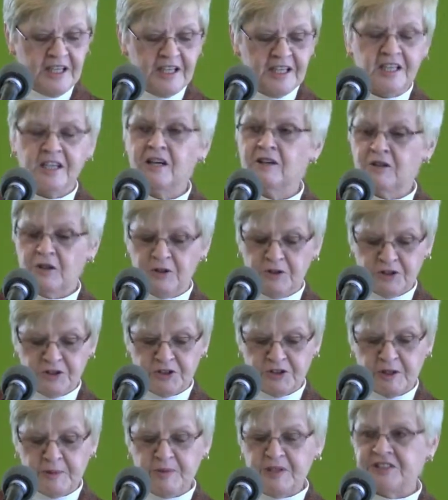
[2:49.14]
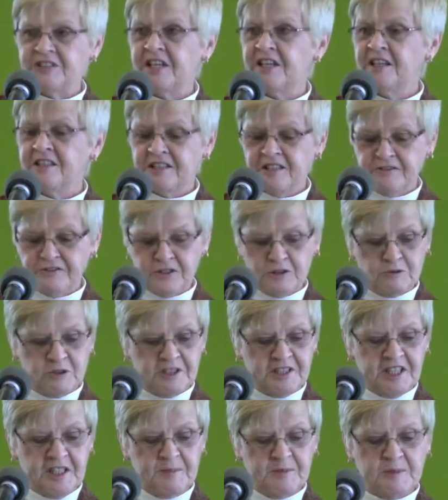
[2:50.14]
Inc., our owner's representative, who
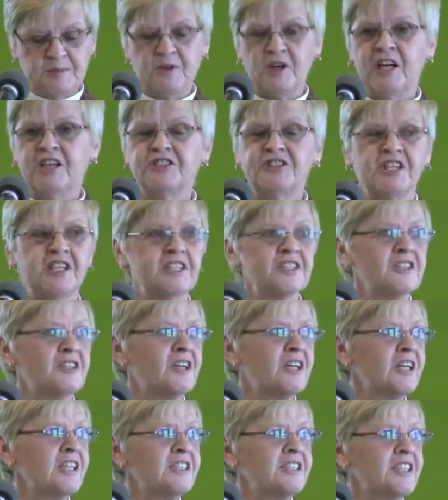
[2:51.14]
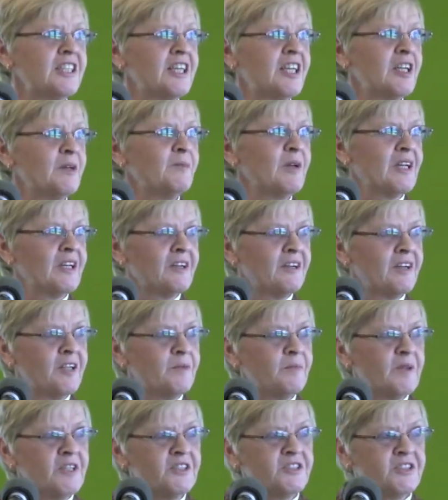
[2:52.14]
will keep the project on time and
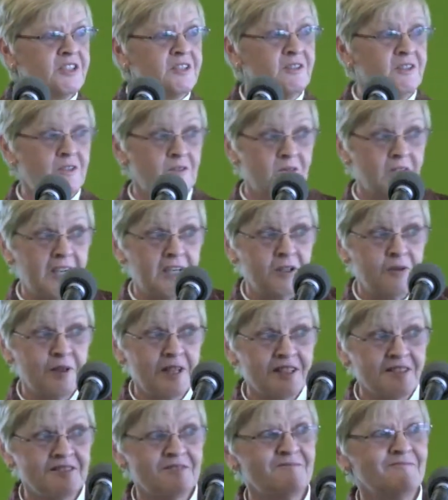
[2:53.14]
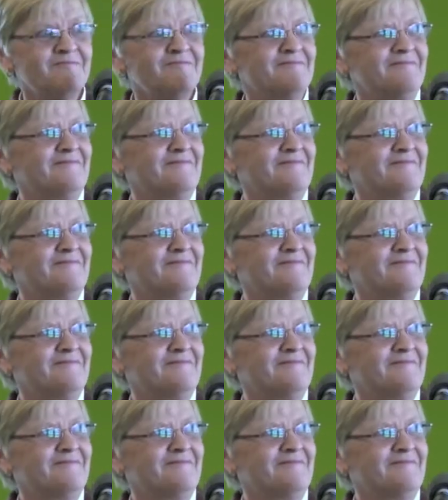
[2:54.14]
on budget. Right, Quentin?